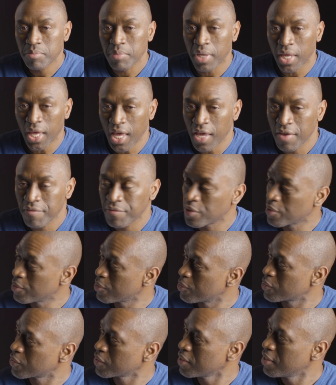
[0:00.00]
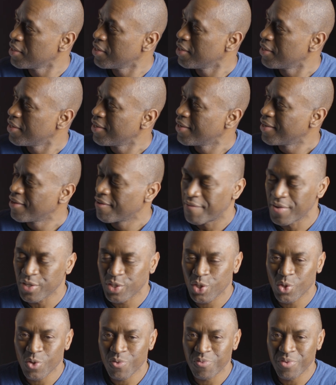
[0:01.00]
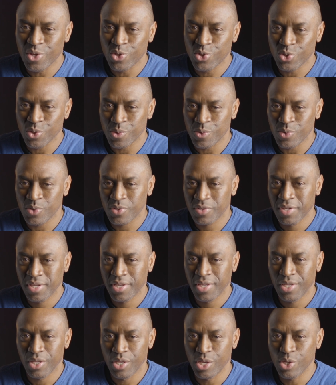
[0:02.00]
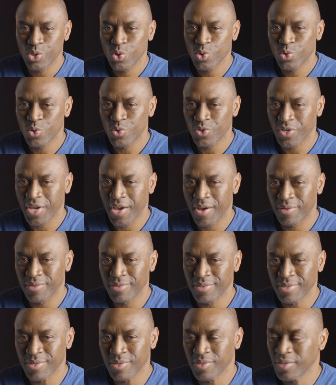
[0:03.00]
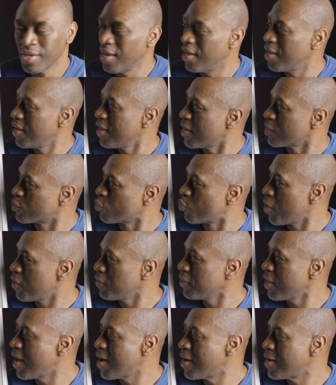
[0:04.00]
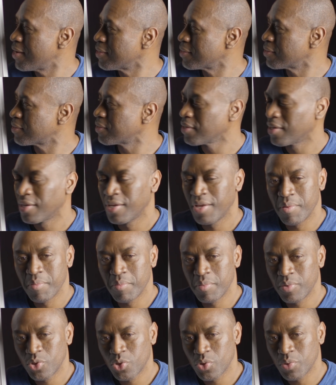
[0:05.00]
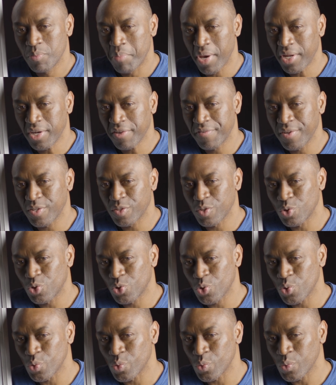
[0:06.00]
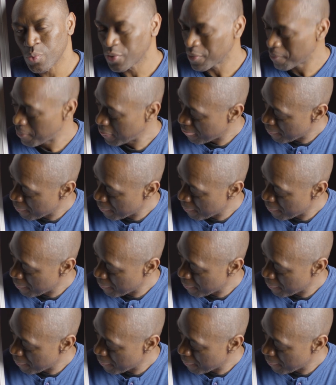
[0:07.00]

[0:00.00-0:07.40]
behaviors, physical features, issues and challenges, as well as benefits and tools